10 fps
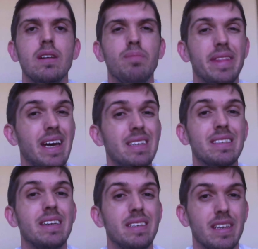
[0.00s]
But that is
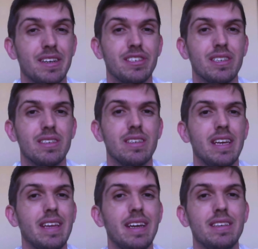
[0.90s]
an addiction,
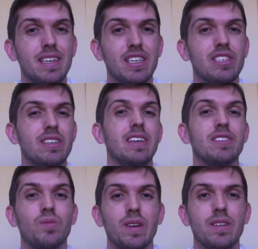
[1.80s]
and that addiction is
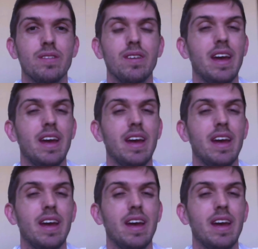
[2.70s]
real.